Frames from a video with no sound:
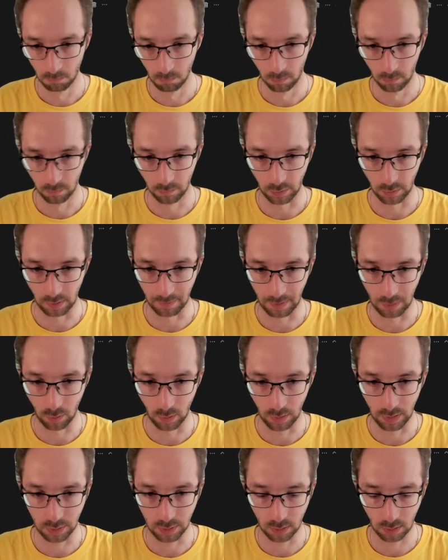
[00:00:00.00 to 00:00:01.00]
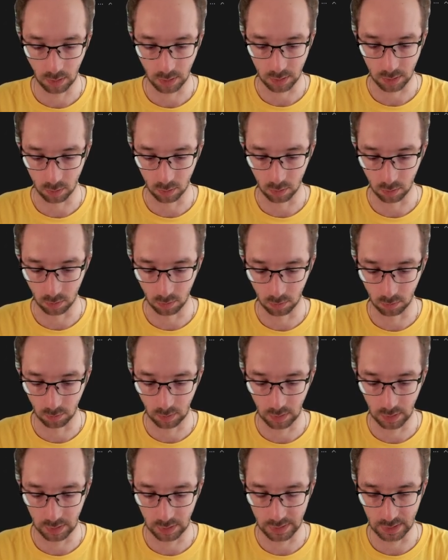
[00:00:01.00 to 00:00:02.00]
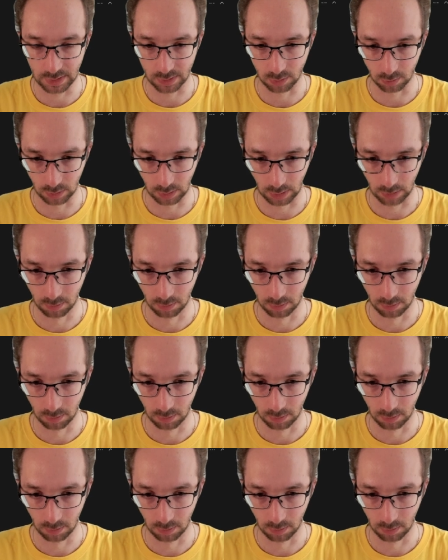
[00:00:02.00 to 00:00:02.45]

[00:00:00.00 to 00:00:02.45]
for evaluation, let's just do that.